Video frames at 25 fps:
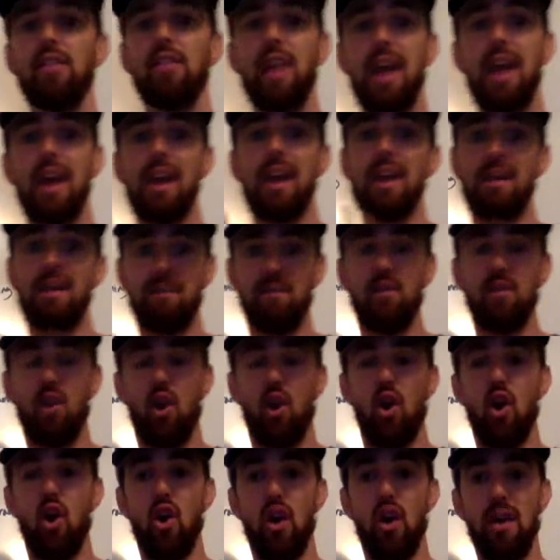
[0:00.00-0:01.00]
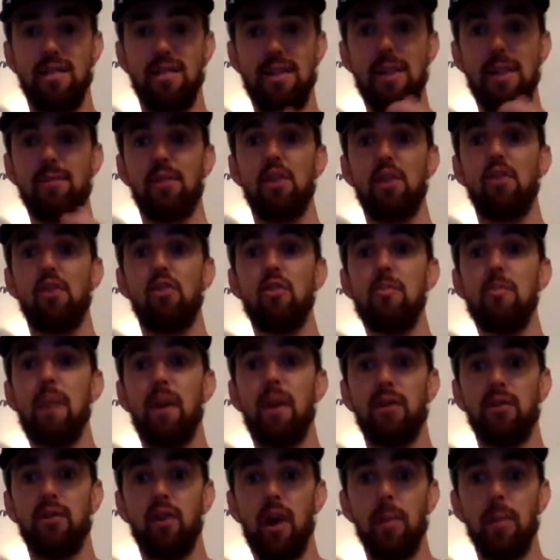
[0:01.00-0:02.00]
they are attempting to do
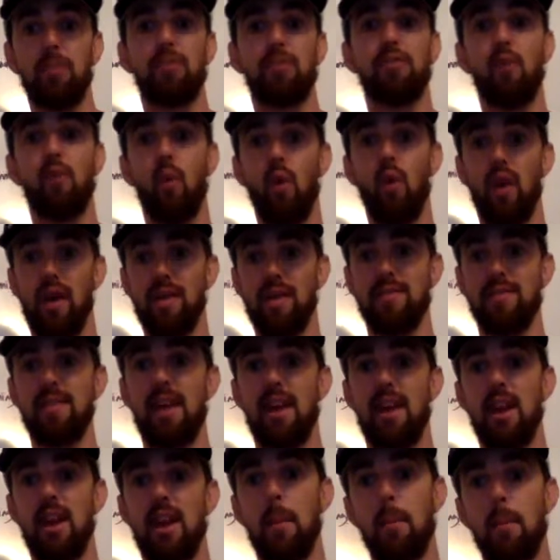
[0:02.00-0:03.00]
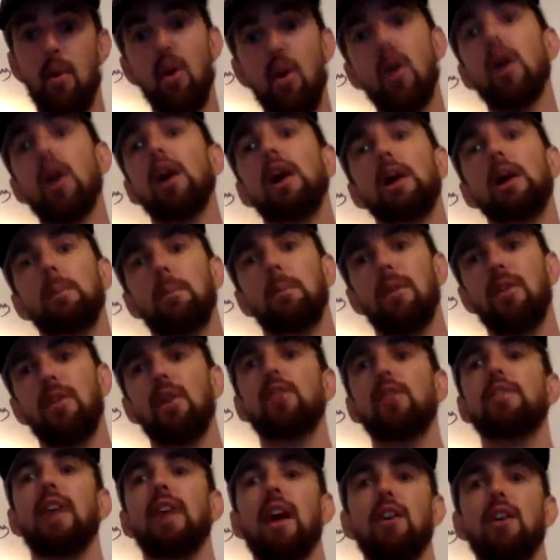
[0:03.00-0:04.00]
muscle ups for a set number, but their
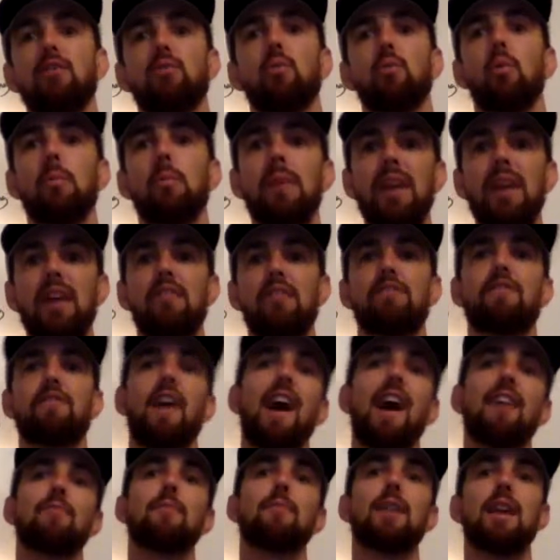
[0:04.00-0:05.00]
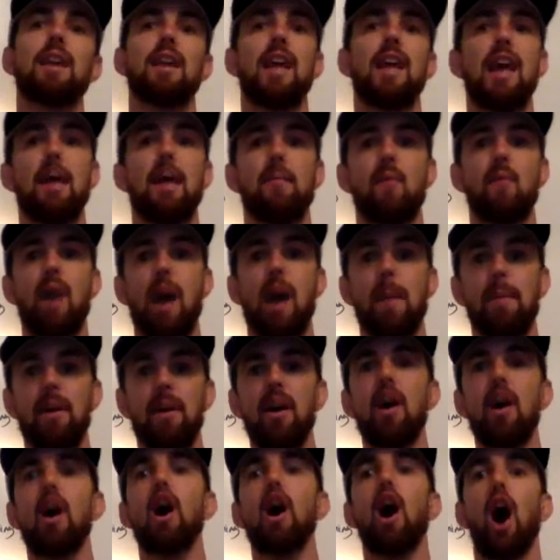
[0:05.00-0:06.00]
test will be 5 minute AMRAP,
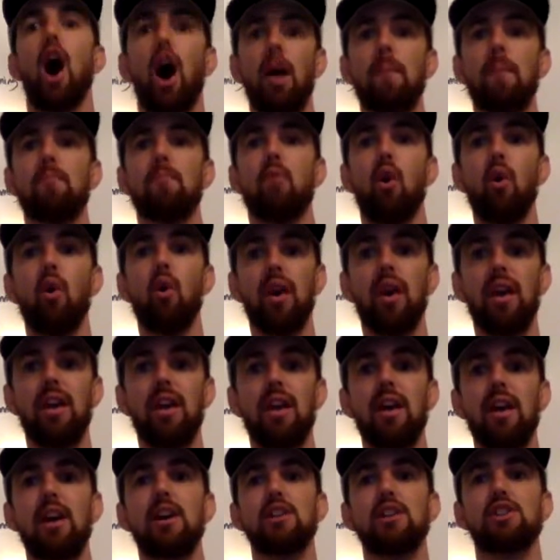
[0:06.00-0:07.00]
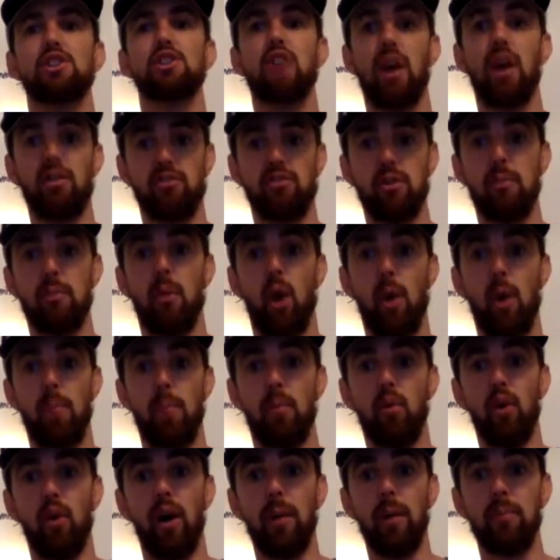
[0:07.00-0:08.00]
unbroken chest to bar
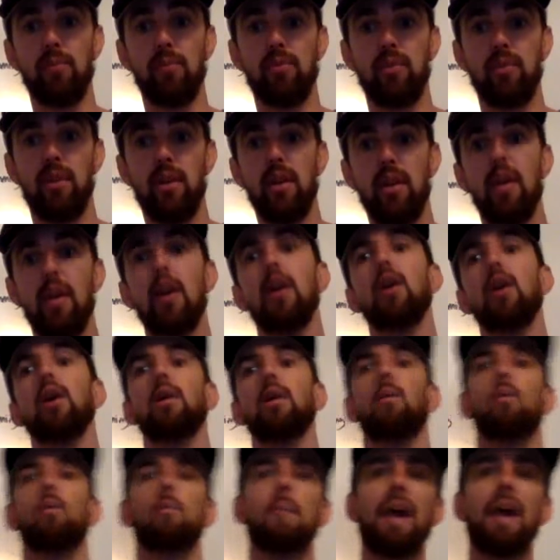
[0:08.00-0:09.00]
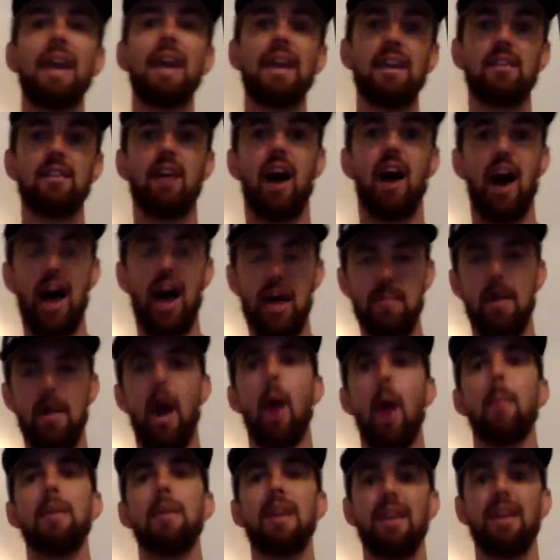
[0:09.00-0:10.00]
pull-ups, remaining time,
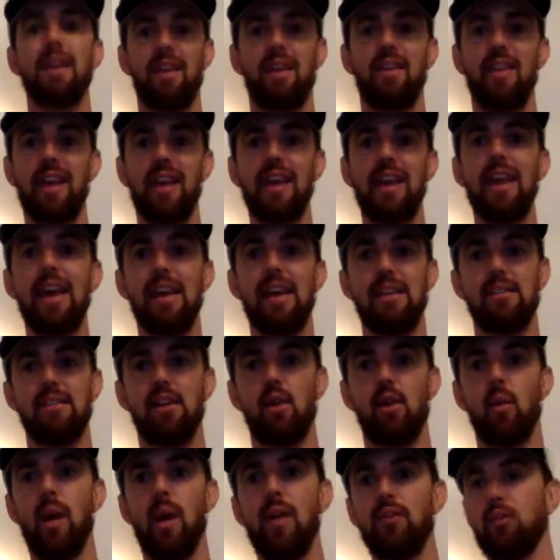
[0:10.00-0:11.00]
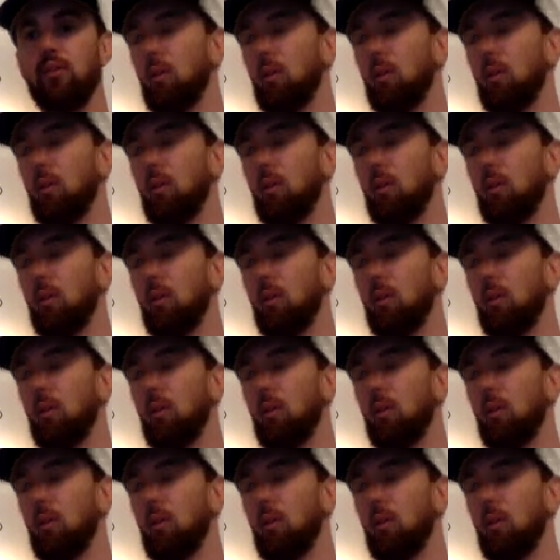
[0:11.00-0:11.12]
how many can they get, right? So